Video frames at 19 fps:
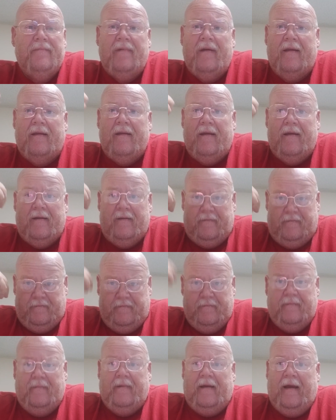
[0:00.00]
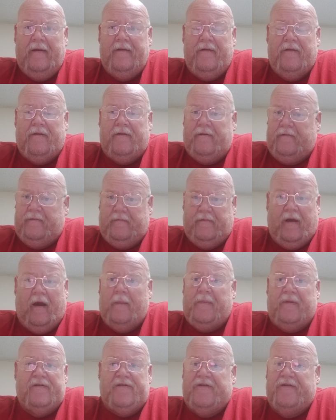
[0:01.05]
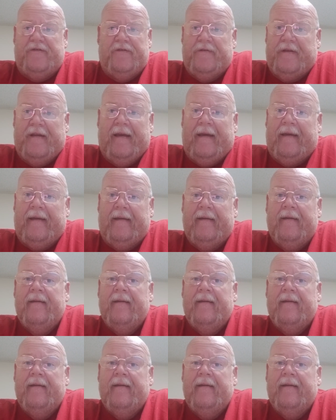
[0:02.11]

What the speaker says: and how you're accomplishing your day.